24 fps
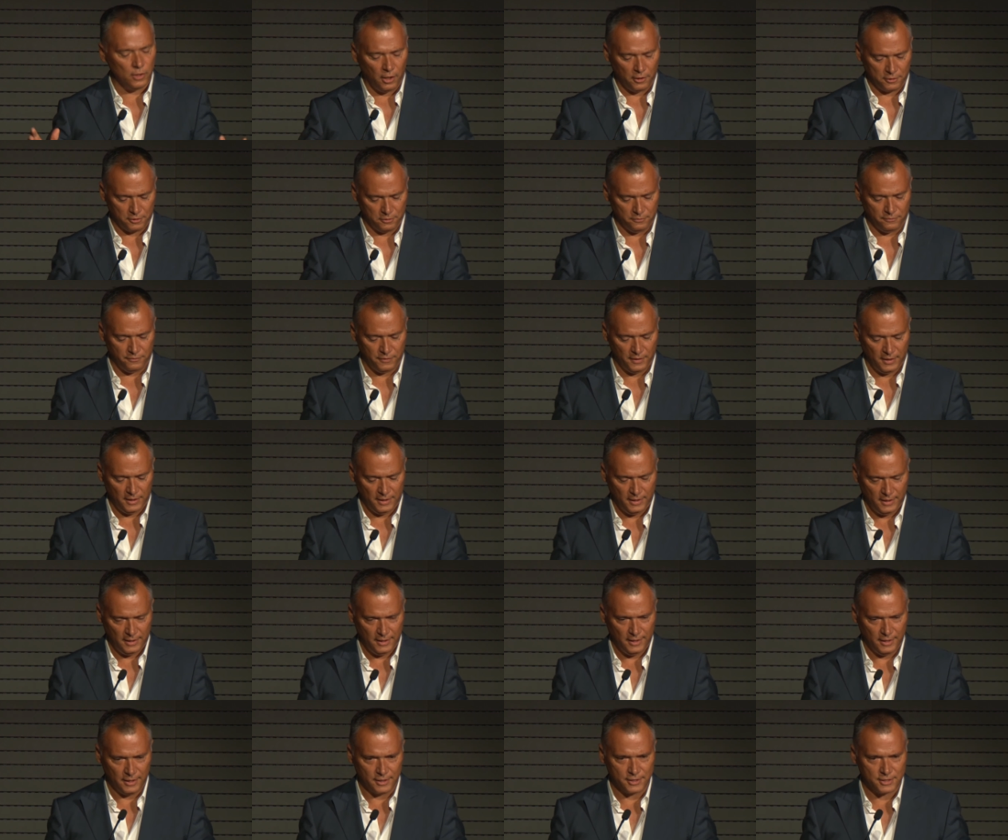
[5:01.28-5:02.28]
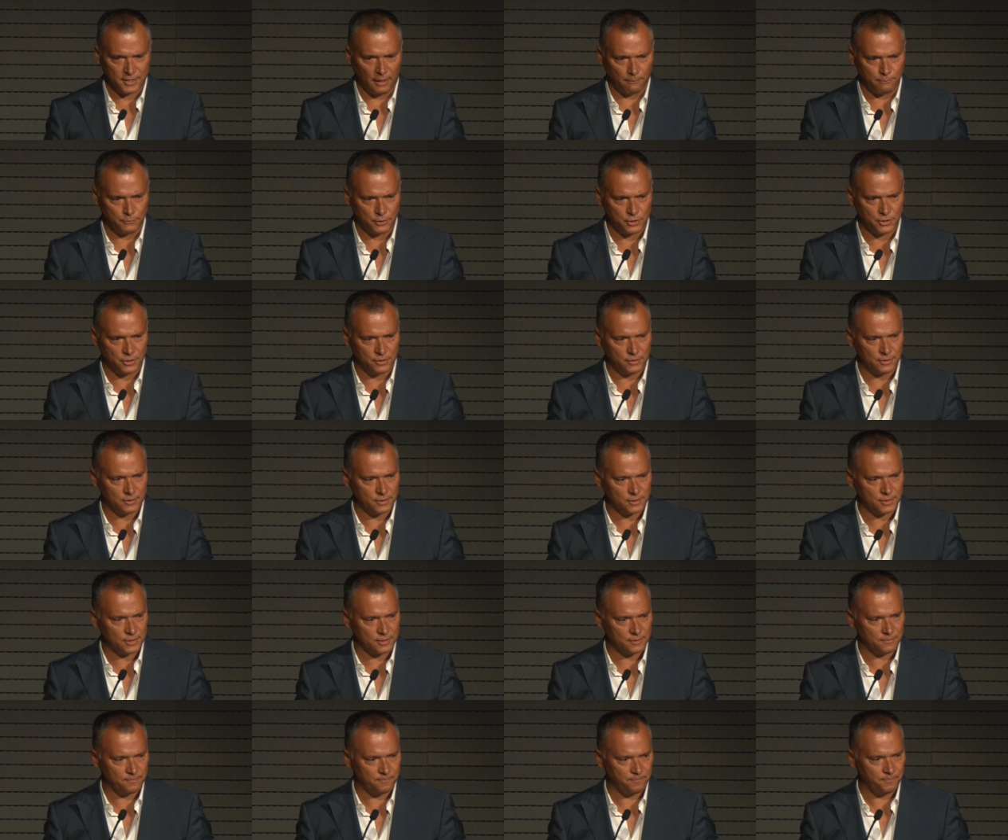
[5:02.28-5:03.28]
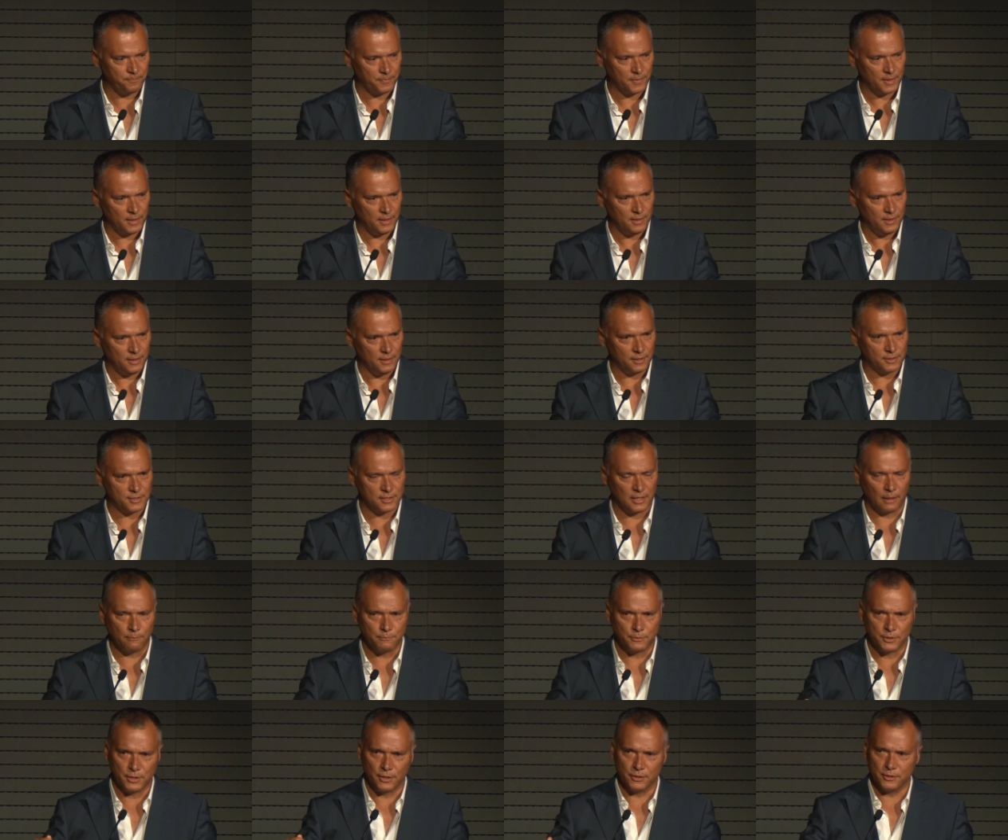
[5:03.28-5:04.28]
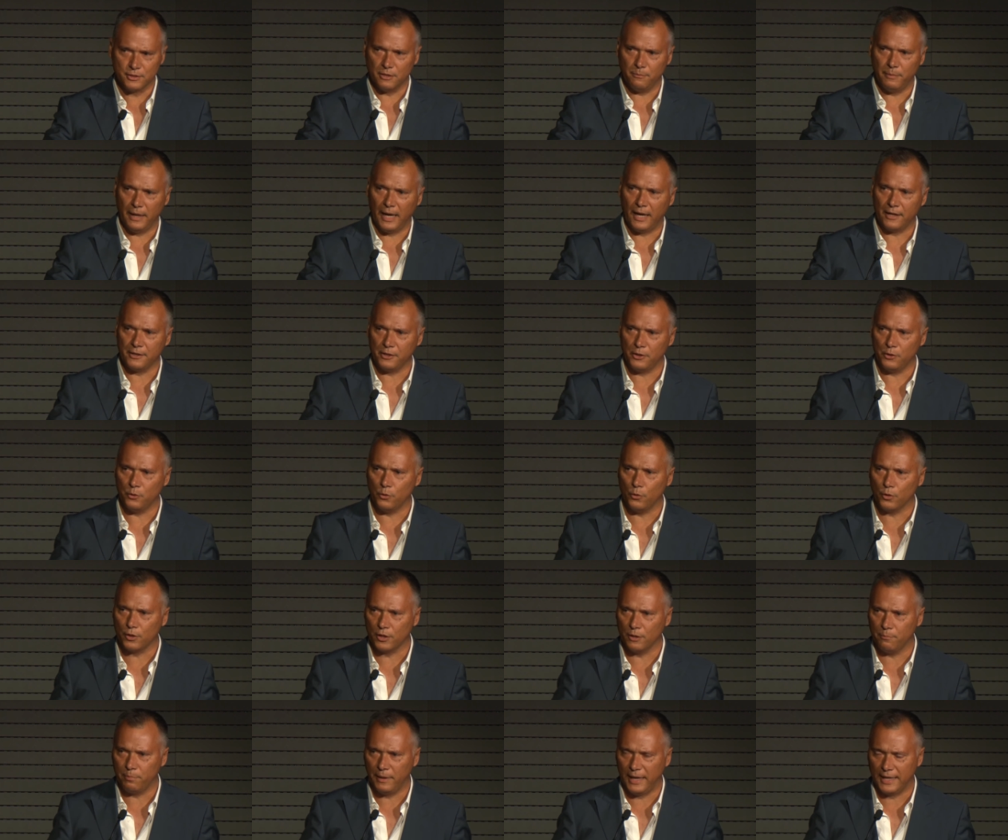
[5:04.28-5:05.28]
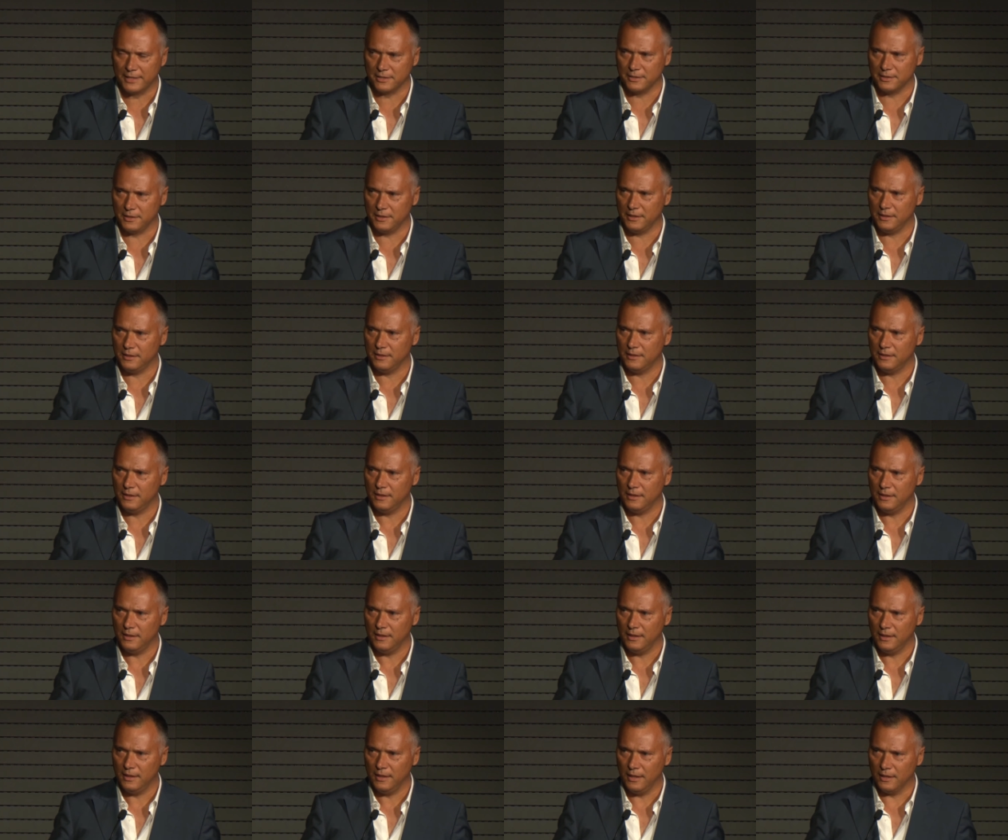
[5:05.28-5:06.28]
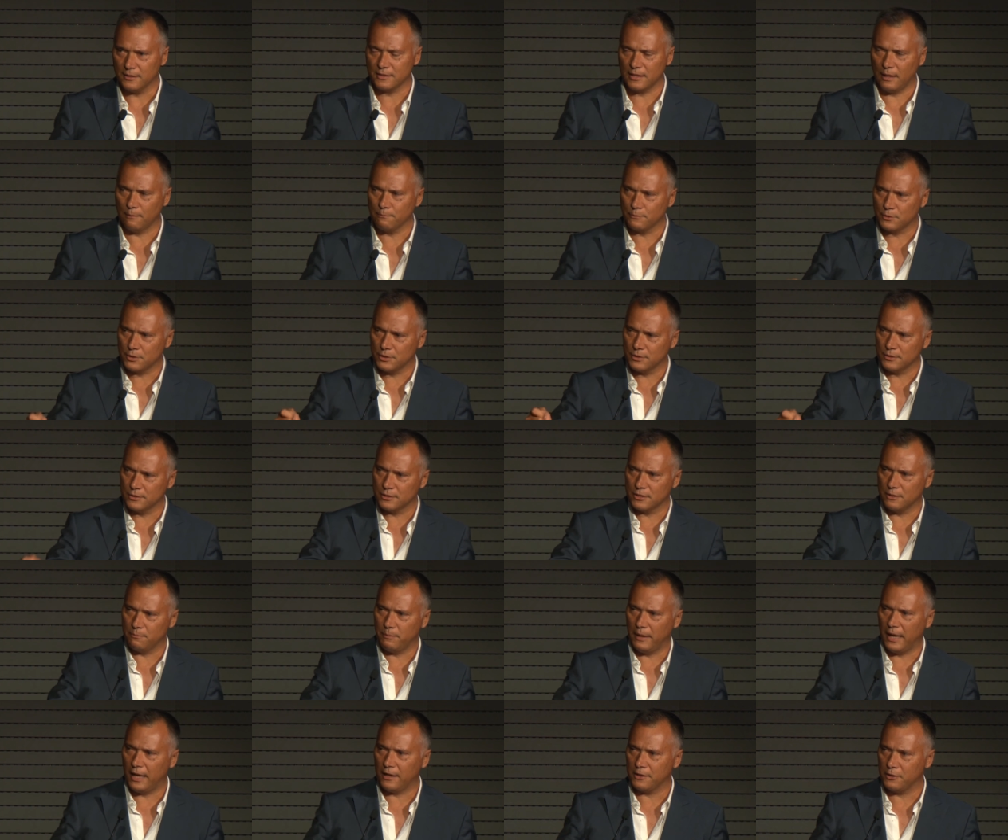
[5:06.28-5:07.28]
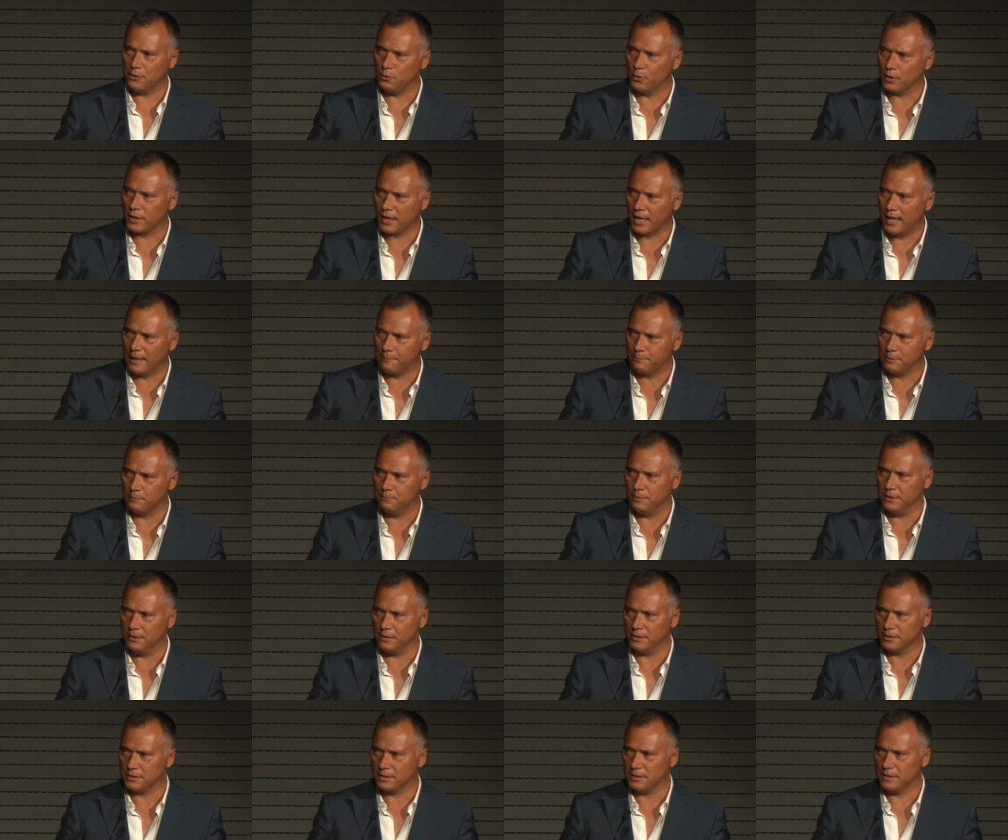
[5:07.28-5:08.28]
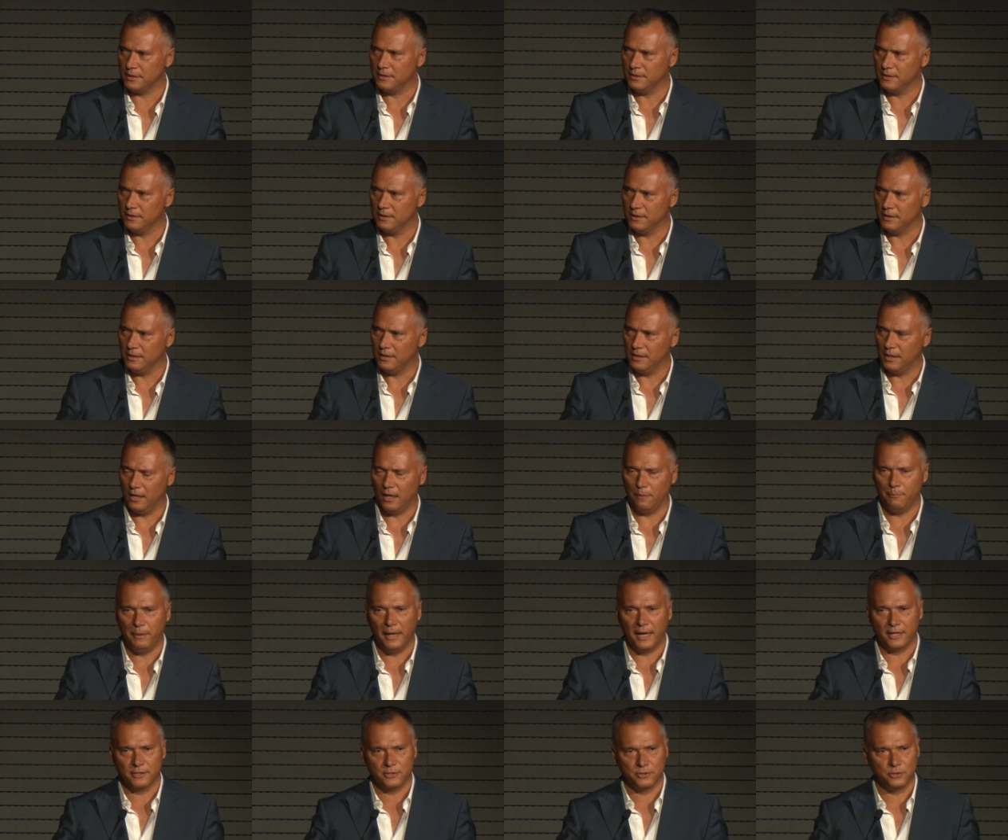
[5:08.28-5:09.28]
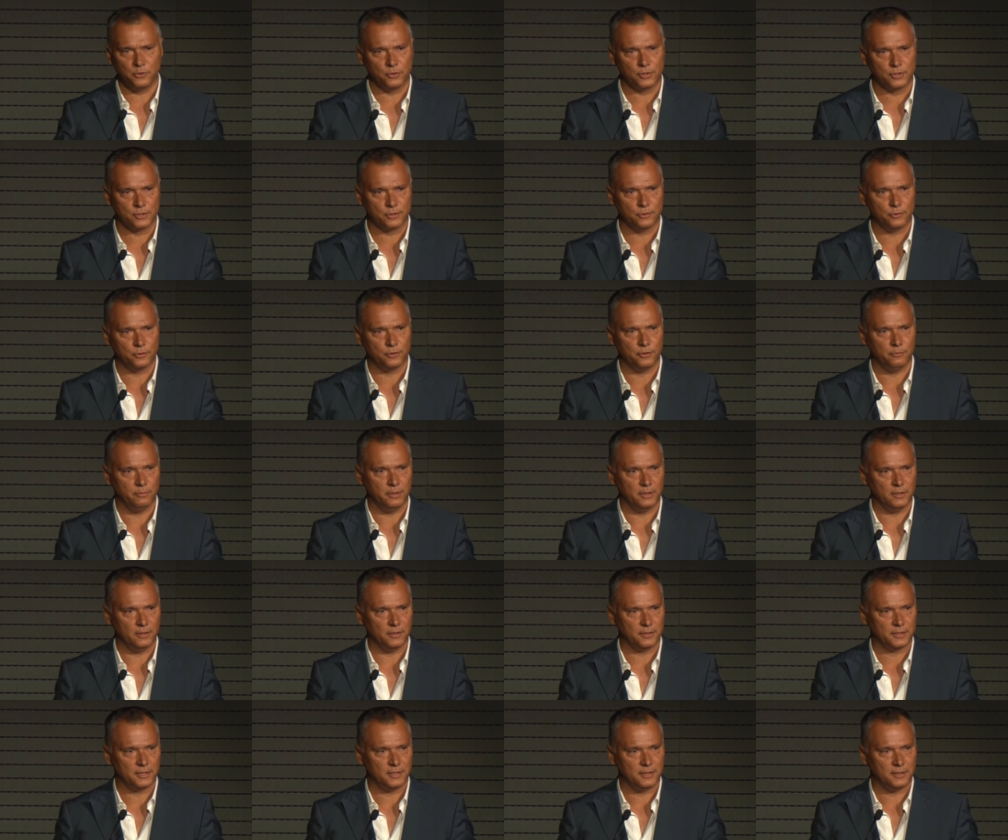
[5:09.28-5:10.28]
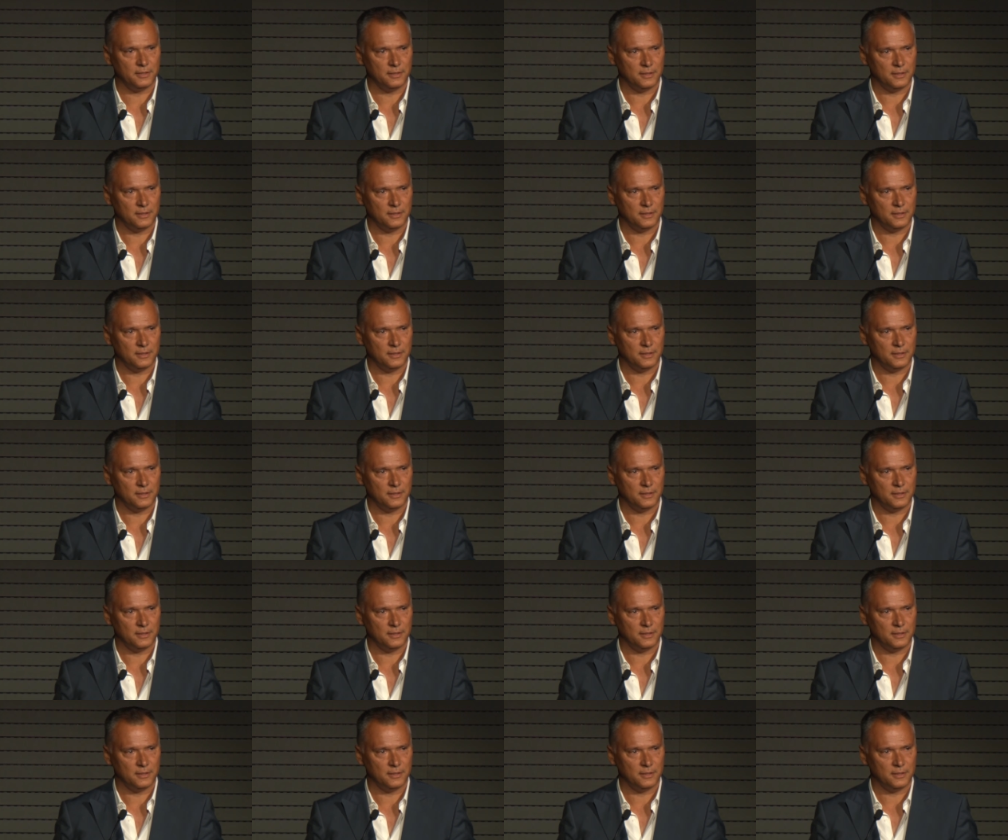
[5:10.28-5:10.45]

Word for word: lot of assumptions assumptions about your capacity, assumptions about your capability, about your suitability,